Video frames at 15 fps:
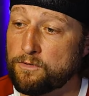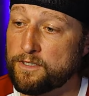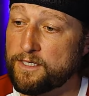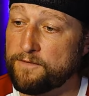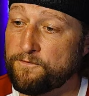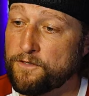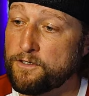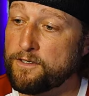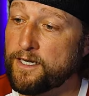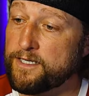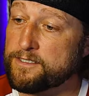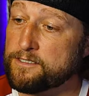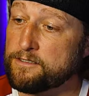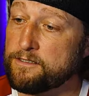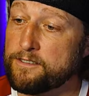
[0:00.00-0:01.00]
If you
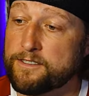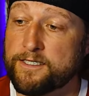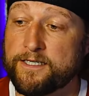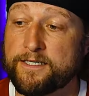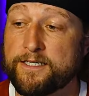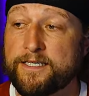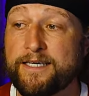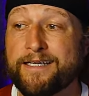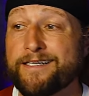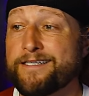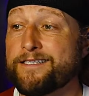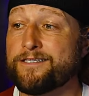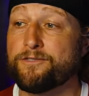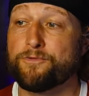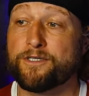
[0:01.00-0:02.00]
guys are looking to get
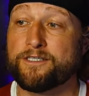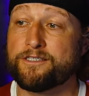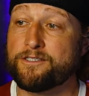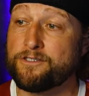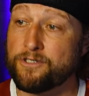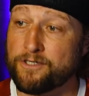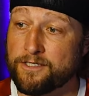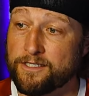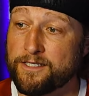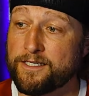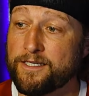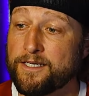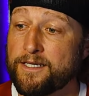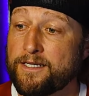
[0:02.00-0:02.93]
into a good,